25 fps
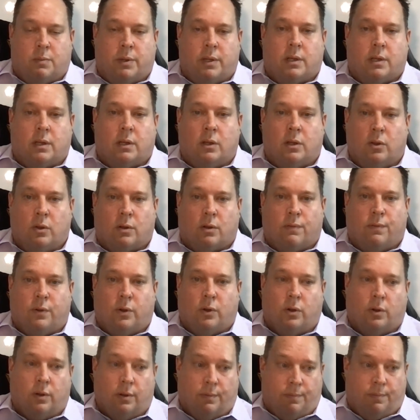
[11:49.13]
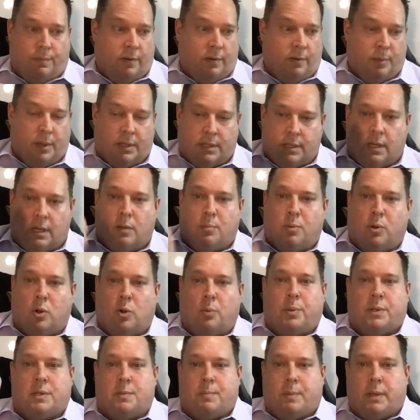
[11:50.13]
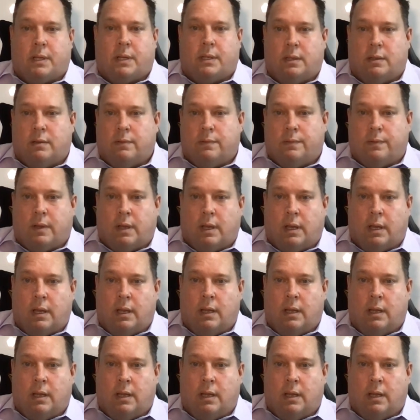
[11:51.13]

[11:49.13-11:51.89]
We can look for, from a Singapore perspective,